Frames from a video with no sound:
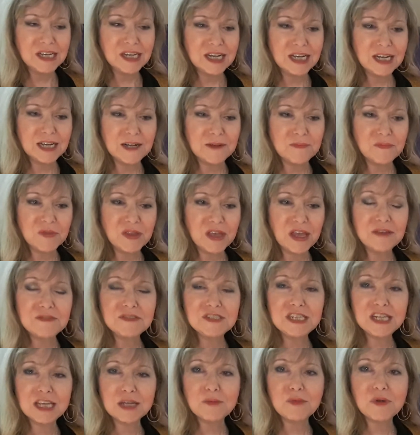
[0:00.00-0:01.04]
Um, have
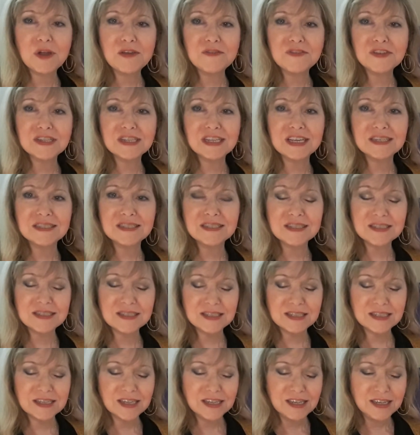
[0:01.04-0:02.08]
to take private
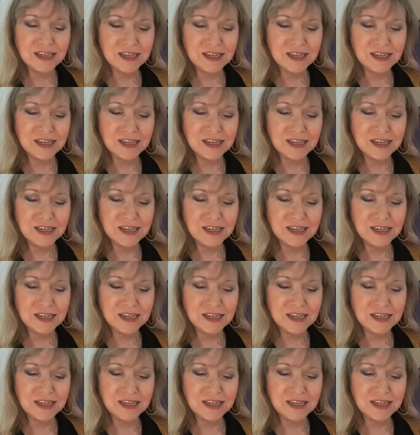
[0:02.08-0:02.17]
lessons.